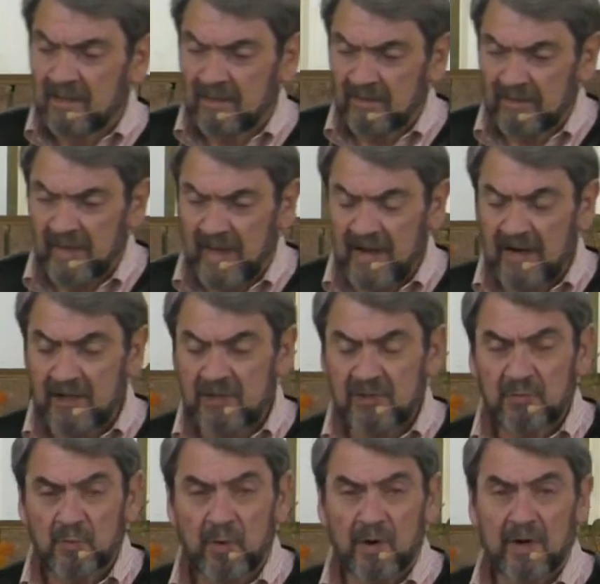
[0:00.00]
The
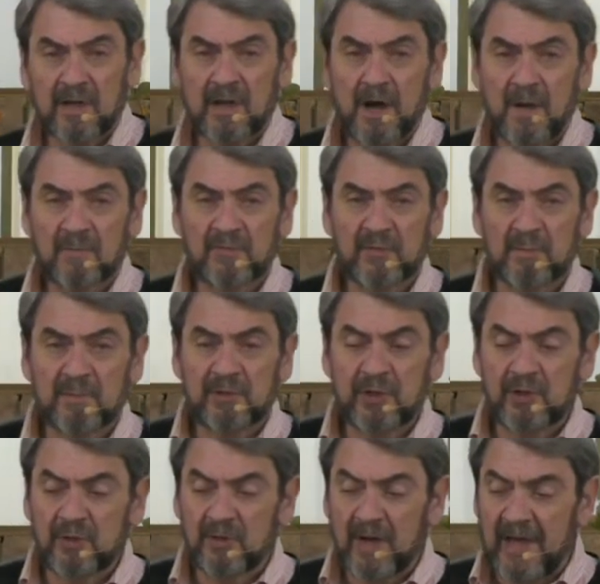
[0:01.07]
English word comes from
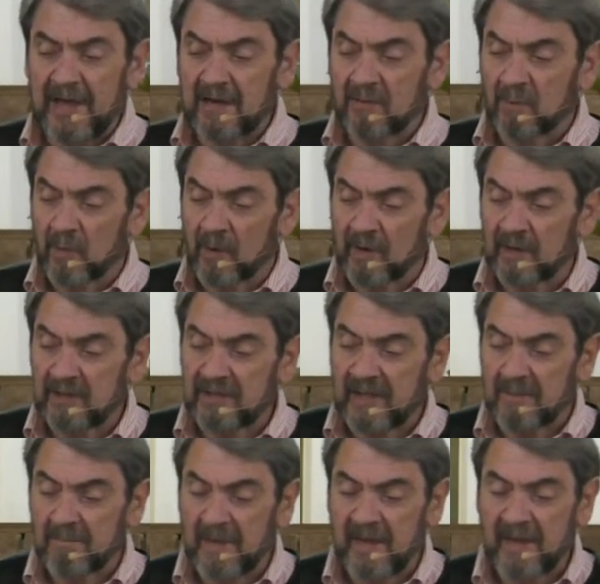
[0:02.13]
two Latin words
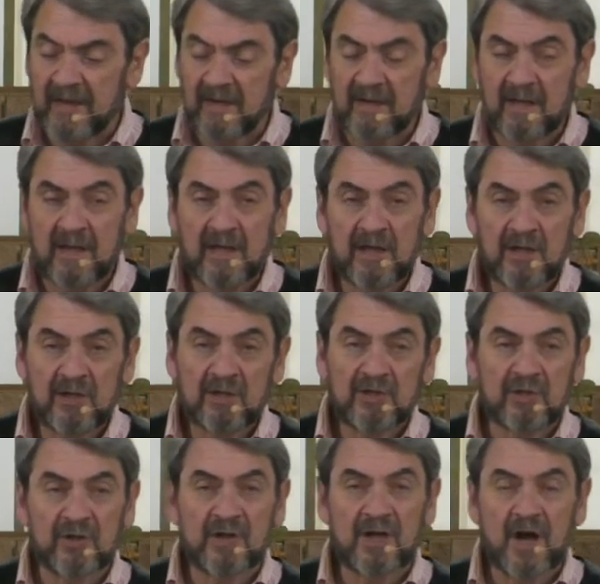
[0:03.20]
that mean
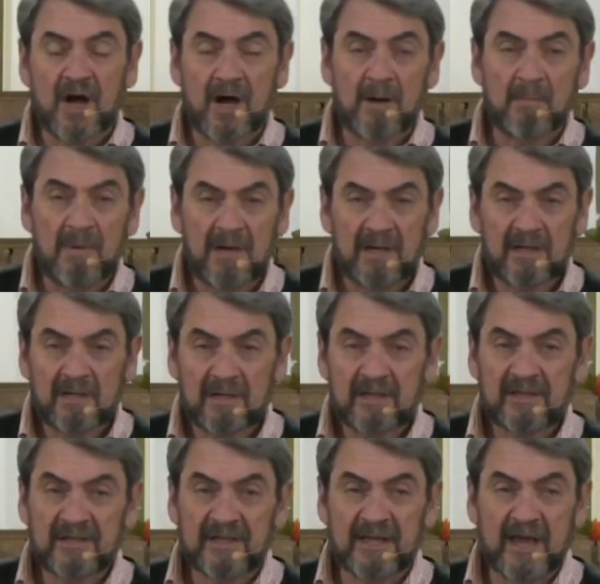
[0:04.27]
to come
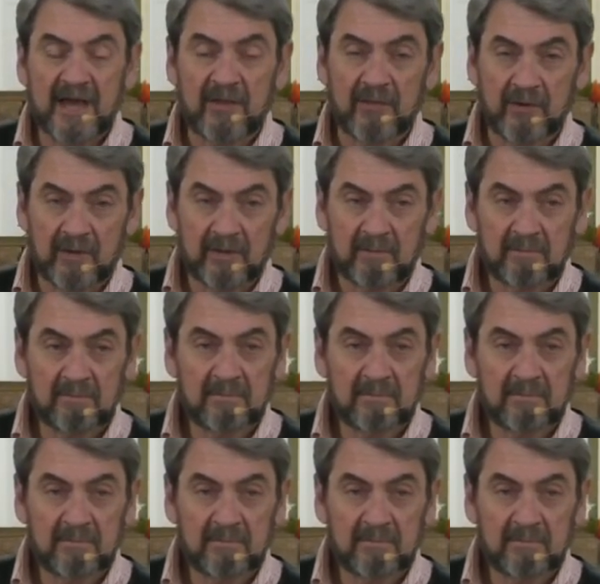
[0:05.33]
together